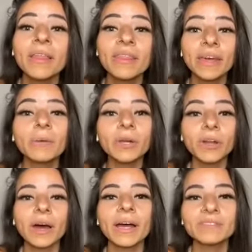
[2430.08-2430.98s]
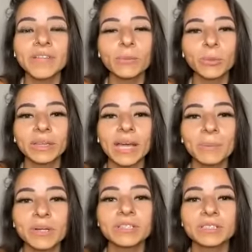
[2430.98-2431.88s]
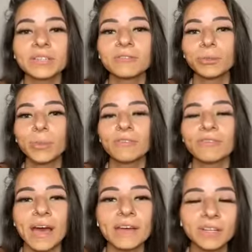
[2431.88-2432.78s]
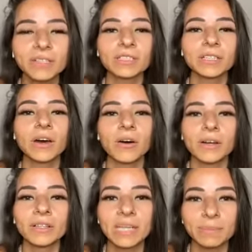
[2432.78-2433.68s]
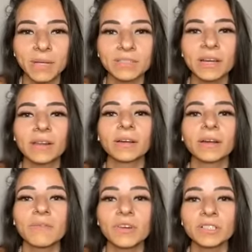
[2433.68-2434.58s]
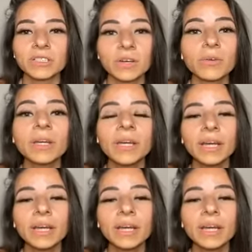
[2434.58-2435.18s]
They would not have done what that person did for me 5 years ago and stepped outside of their comfort zone